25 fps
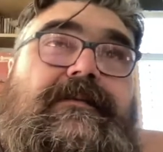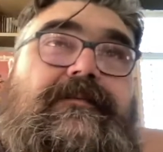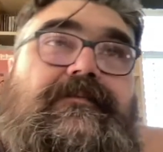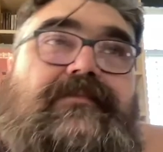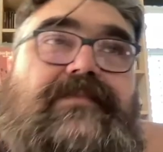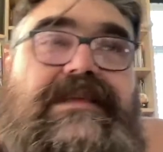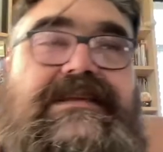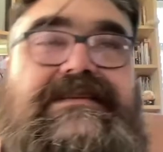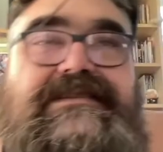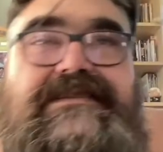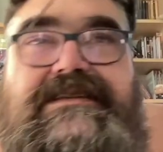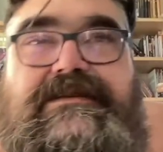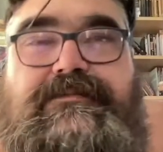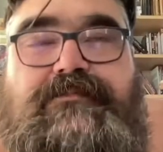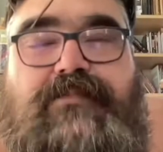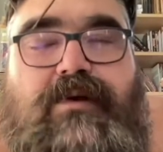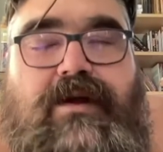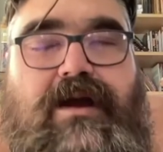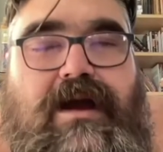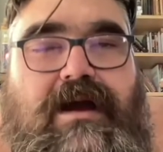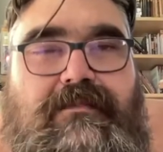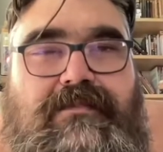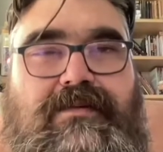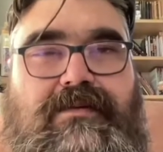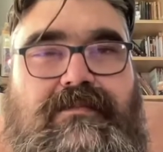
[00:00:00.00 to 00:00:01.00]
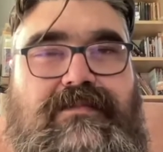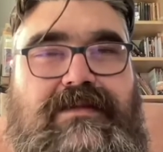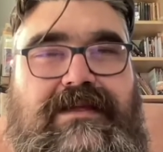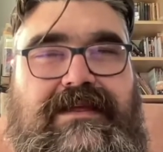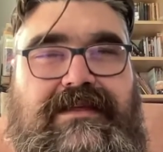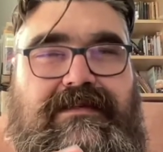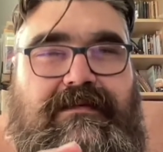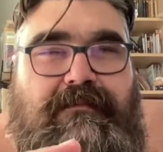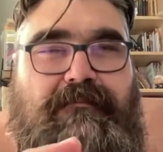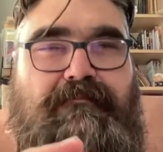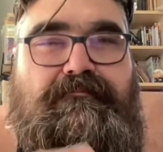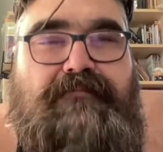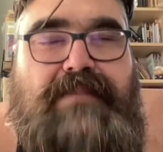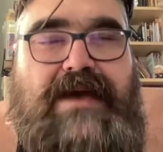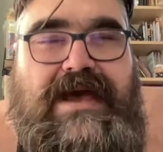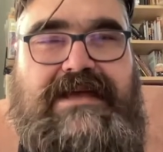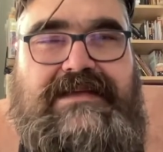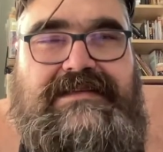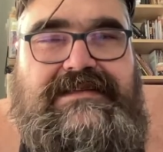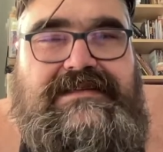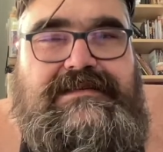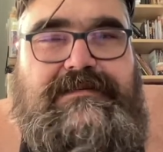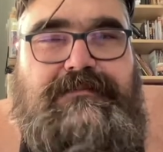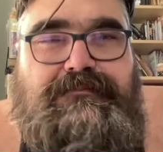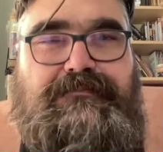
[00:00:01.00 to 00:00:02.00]
This is probably the
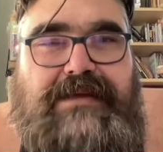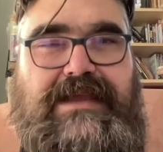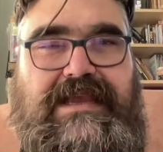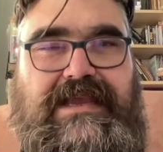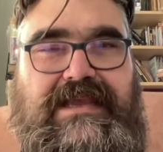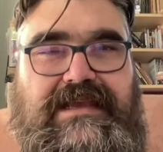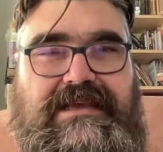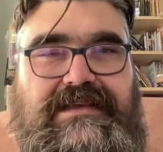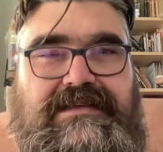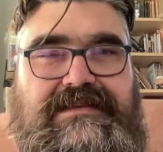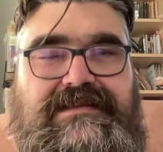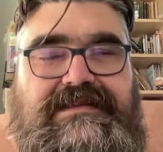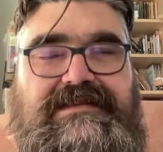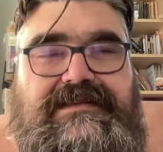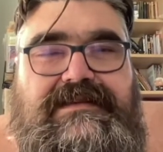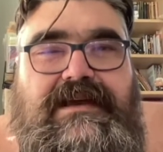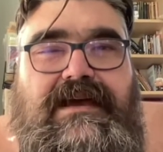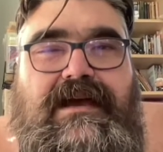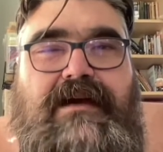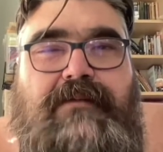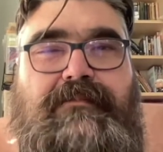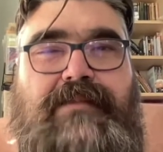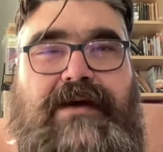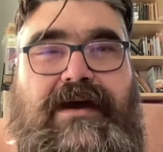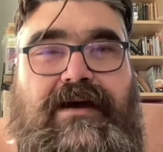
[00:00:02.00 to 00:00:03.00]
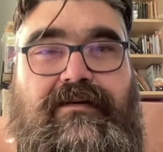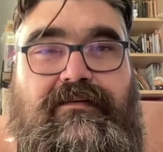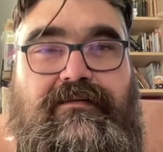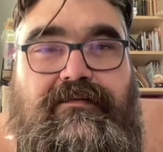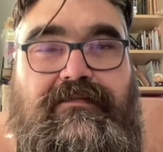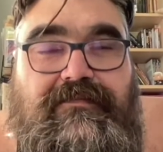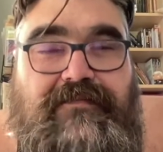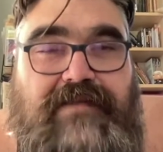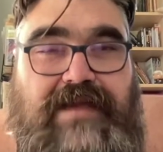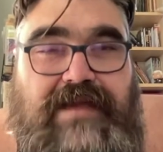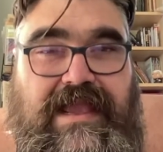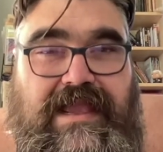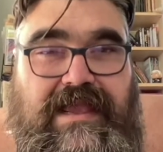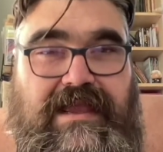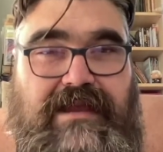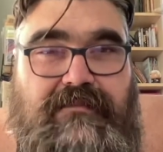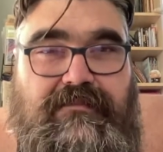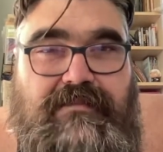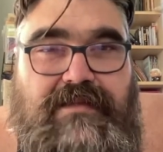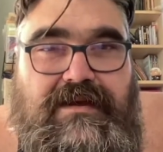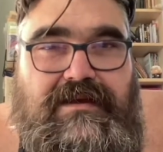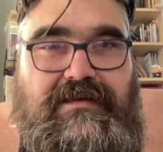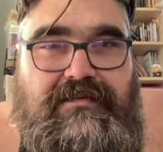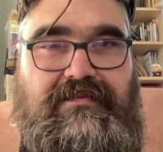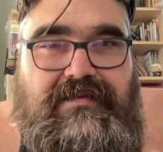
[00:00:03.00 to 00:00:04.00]
best piece about
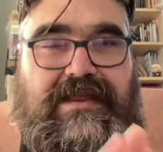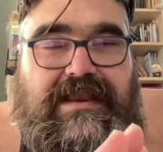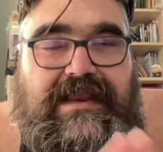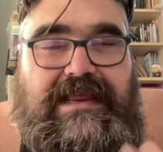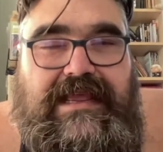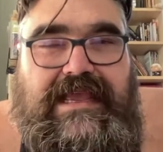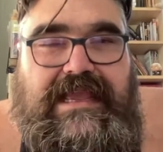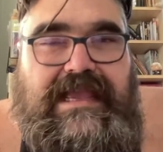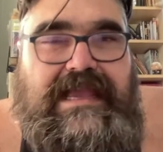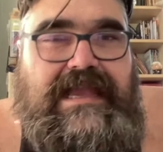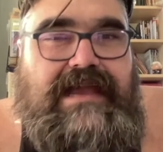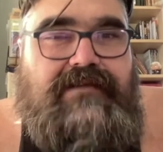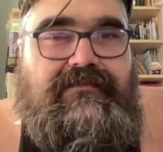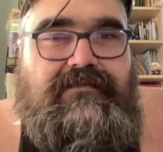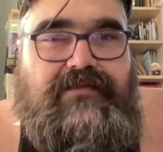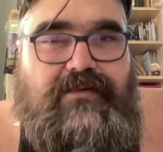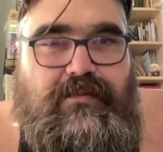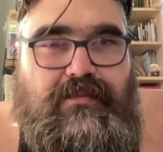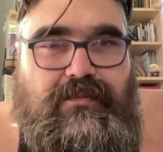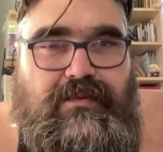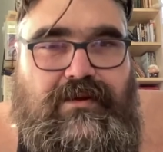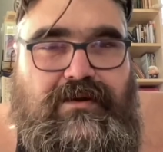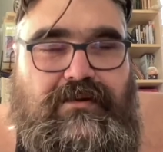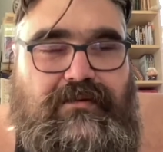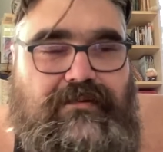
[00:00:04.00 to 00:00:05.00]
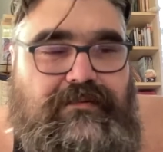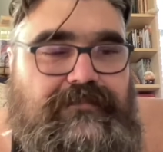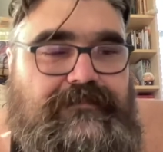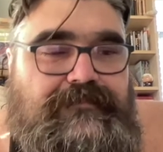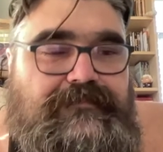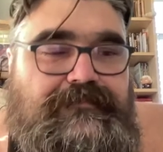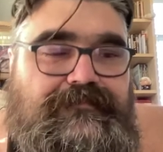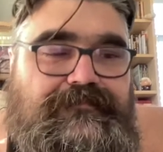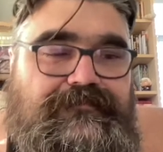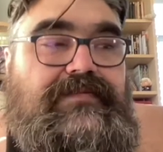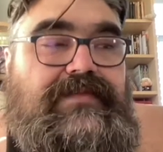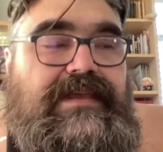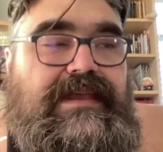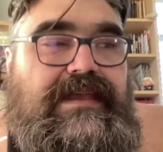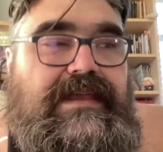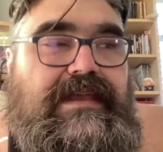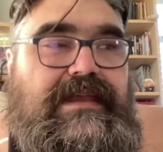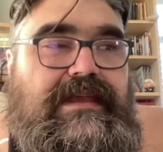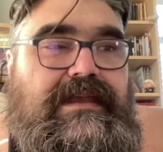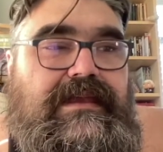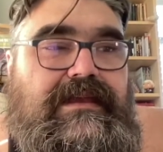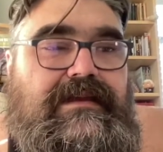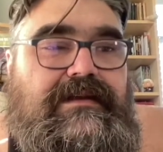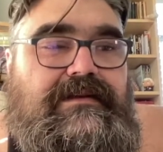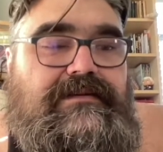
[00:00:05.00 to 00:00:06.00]
fame that he ever wrote.
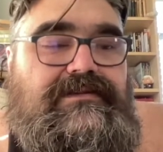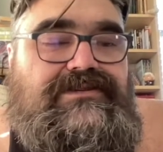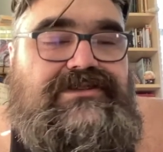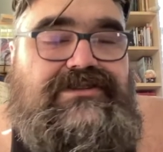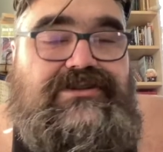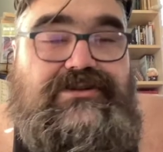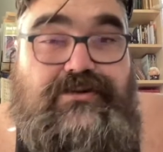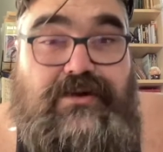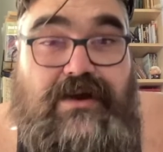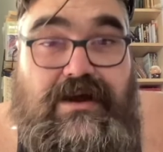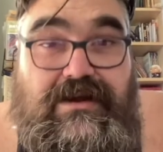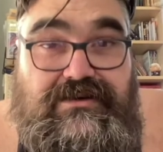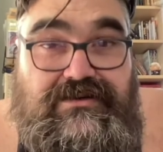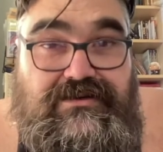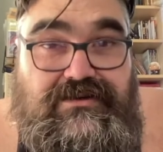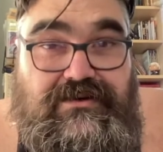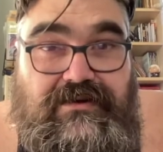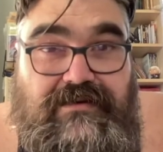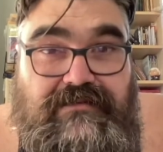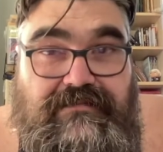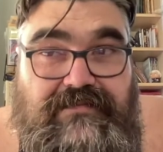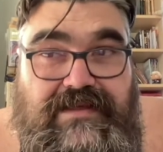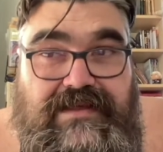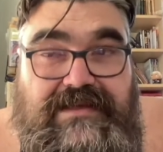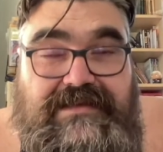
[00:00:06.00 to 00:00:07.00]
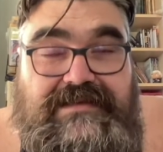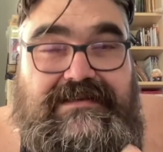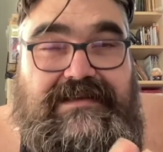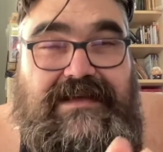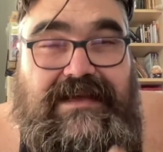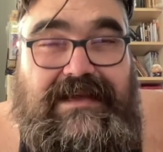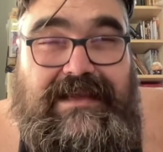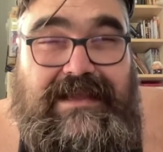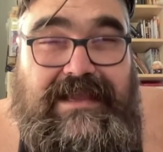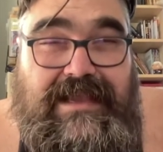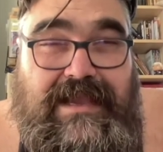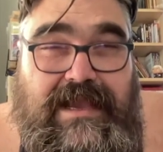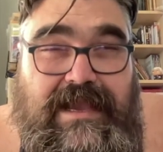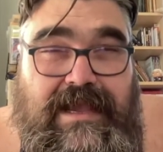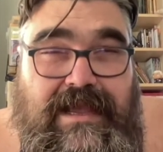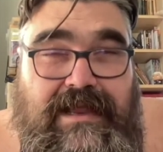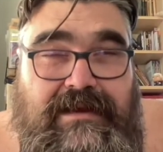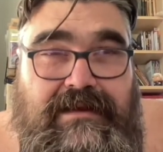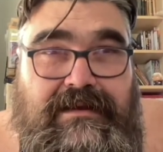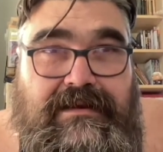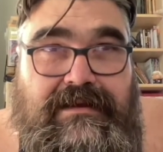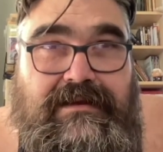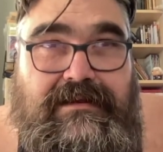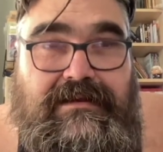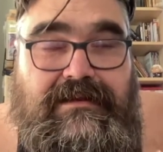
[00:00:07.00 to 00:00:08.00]
The structure of this,
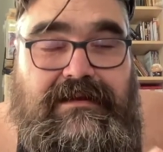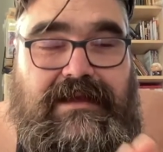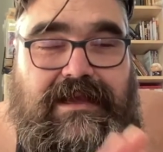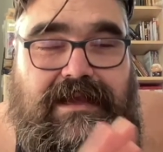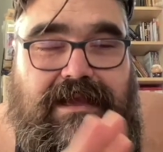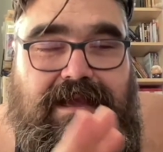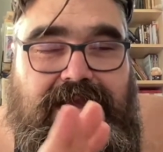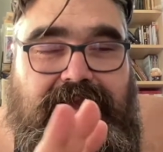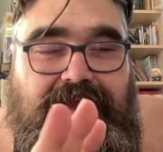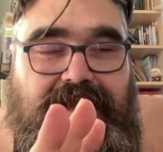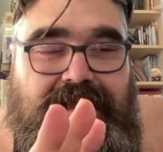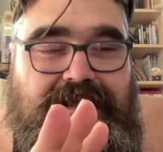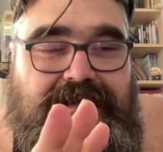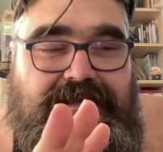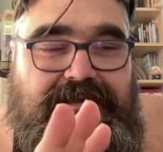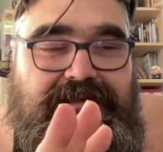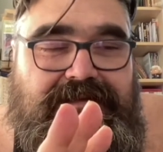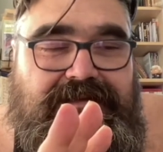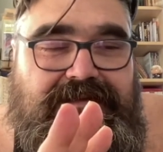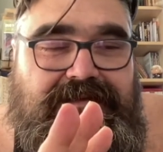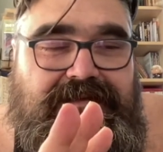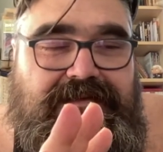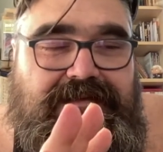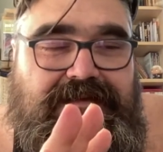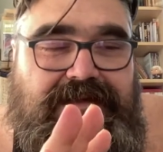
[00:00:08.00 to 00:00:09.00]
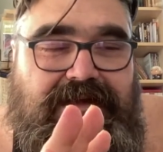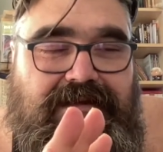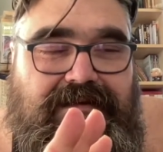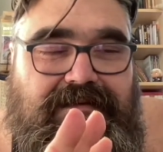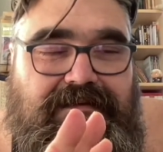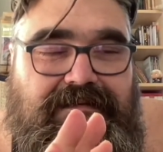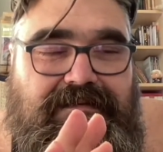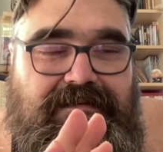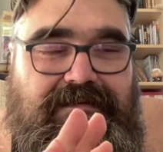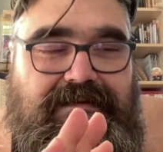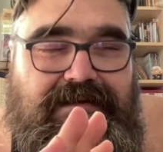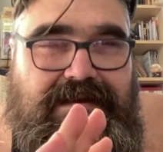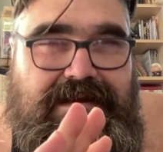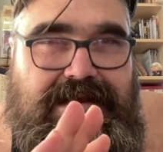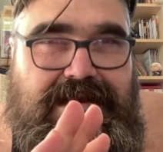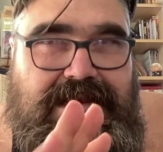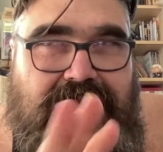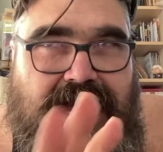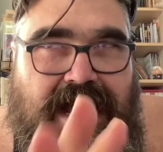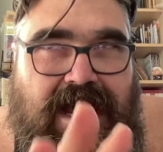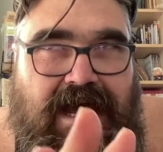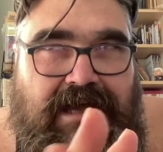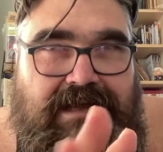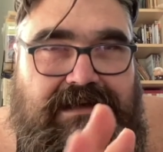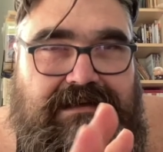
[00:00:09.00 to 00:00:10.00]
again, is
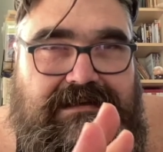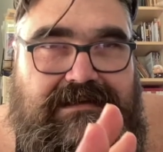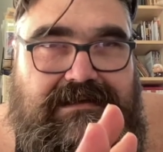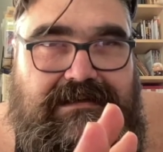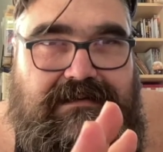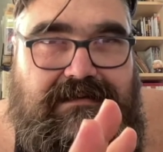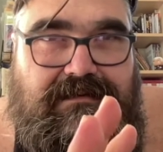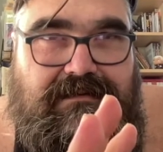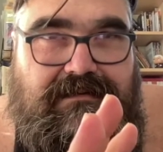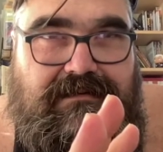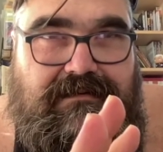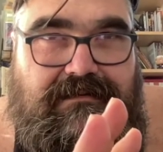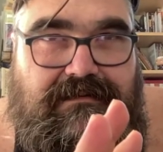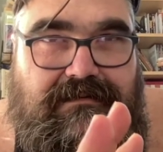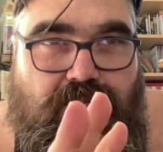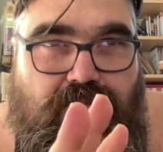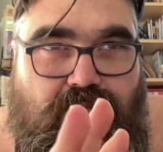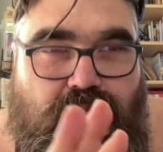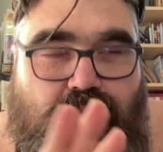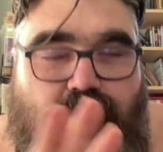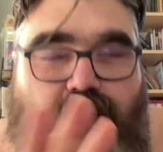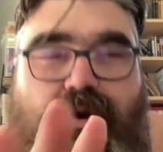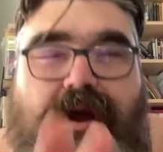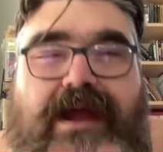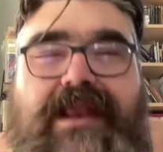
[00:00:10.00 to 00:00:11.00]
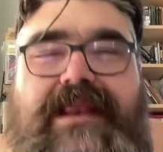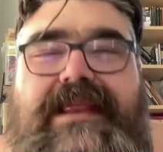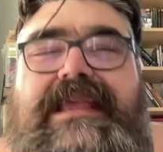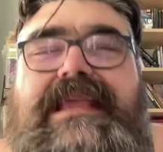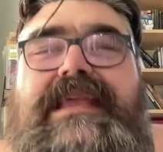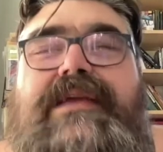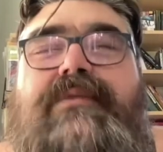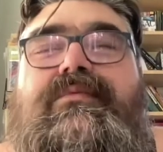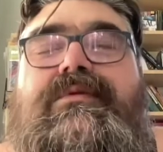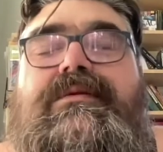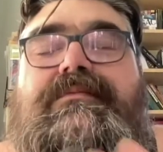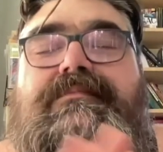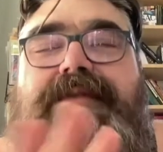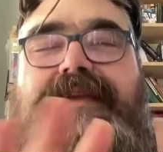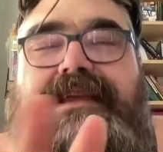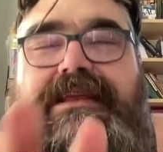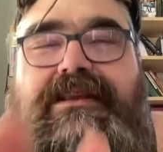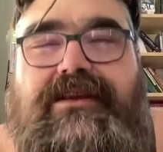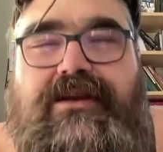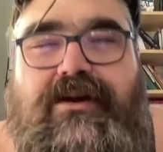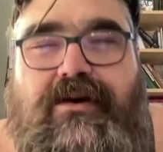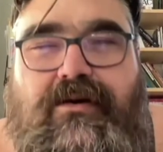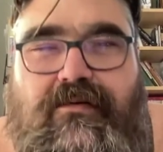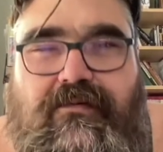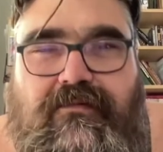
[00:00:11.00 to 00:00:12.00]
not what he would be
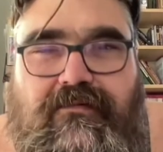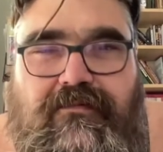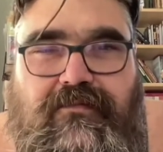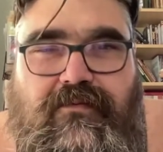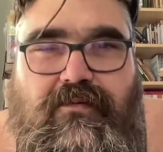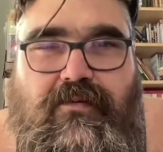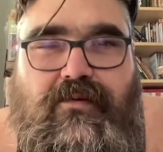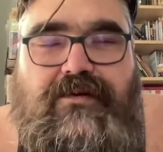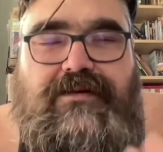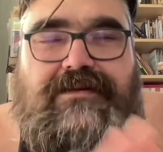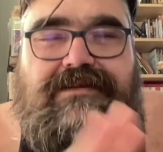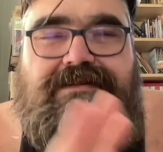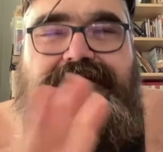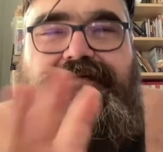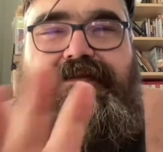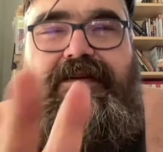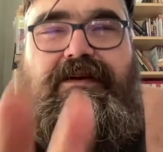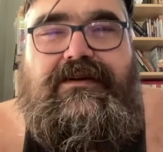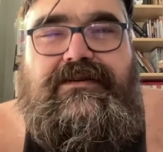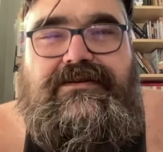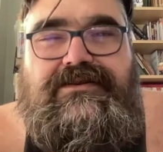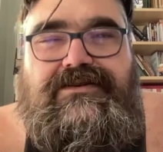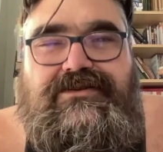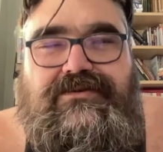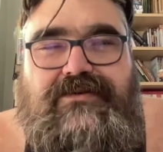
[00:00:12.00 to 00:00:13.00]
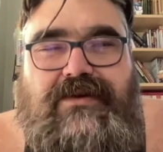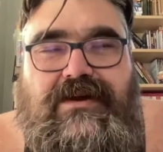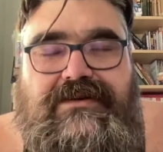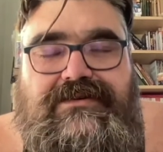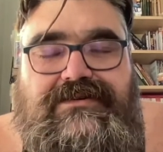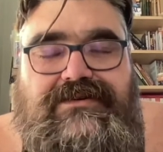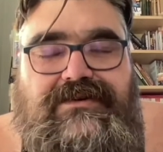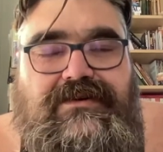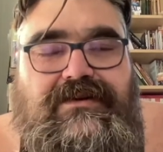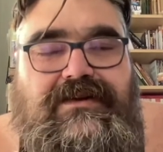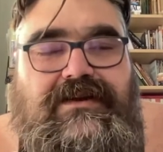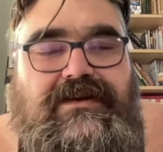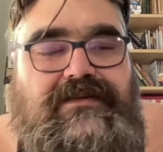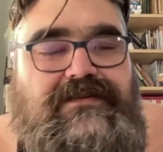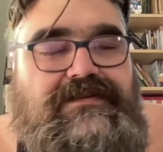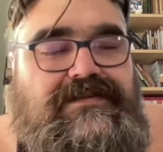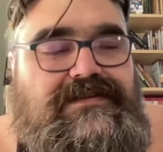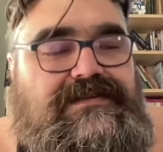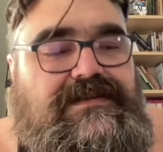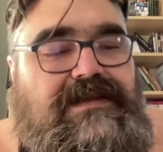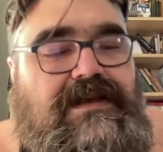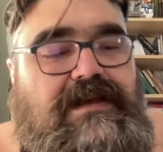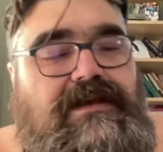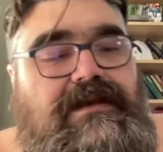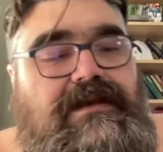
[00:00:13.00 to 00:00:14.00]
known for as far as structure goes.